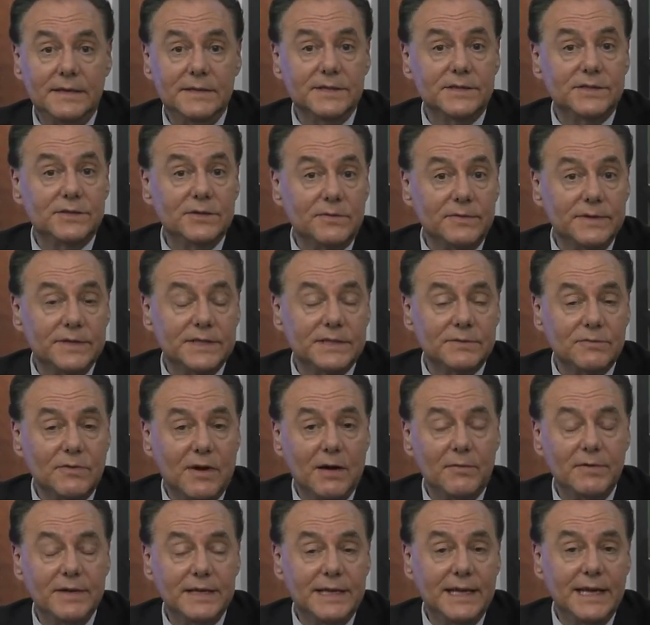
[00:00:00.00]
and there's no reason
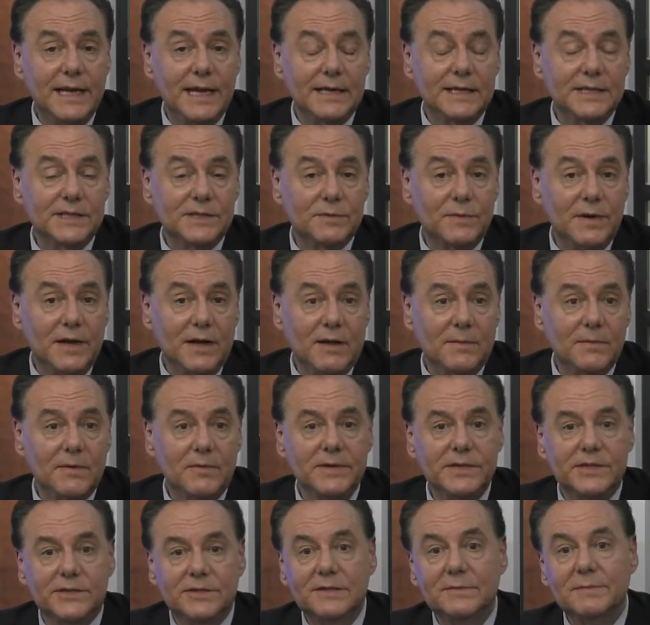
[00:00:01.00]
why we can't as well, but
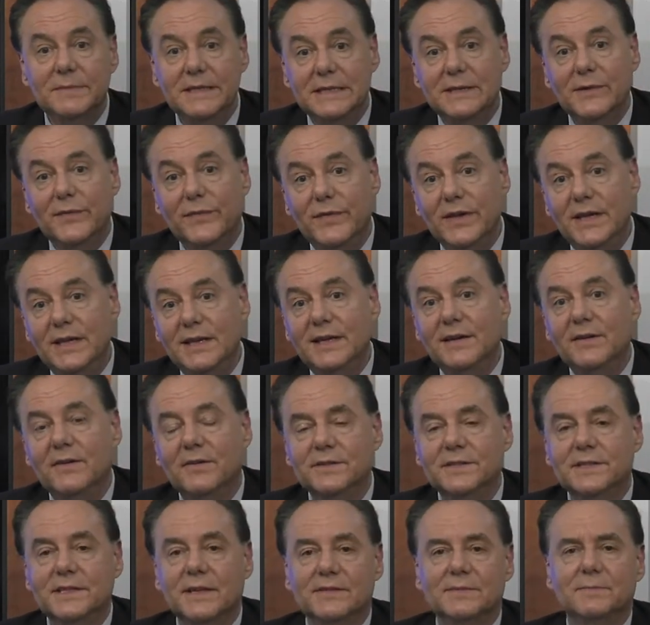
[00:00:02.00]
we shouldn't be defeating
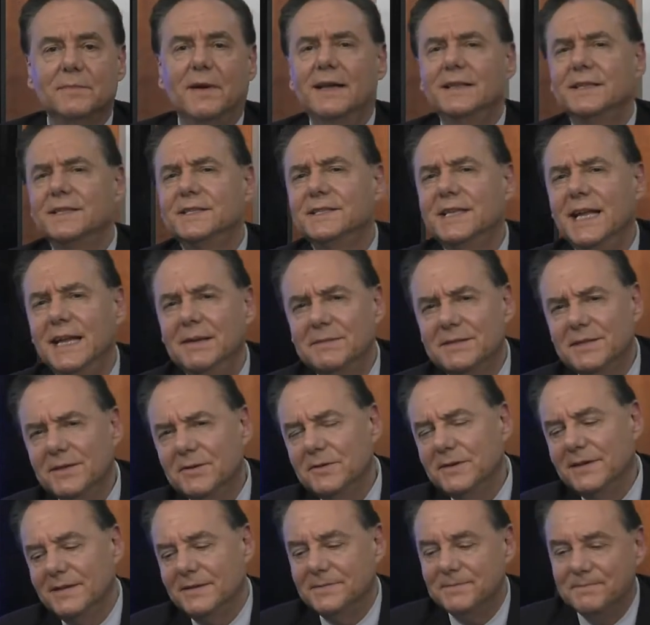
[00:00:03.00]
ourselves by the same
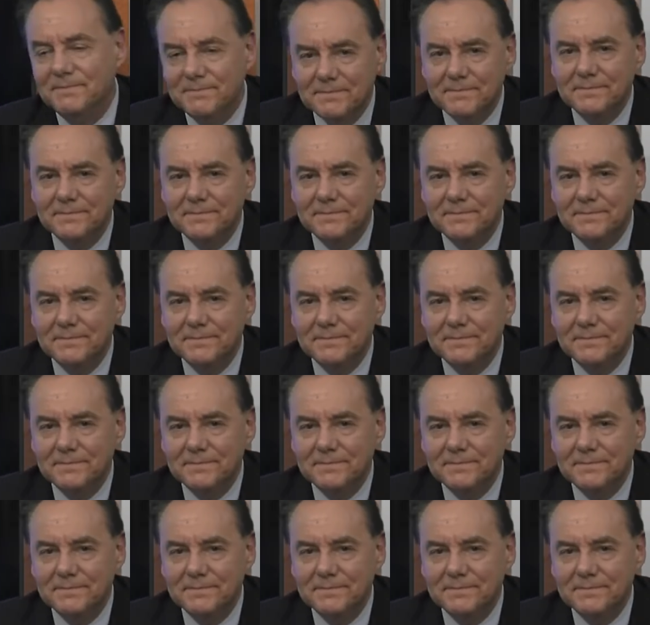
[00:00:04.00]
token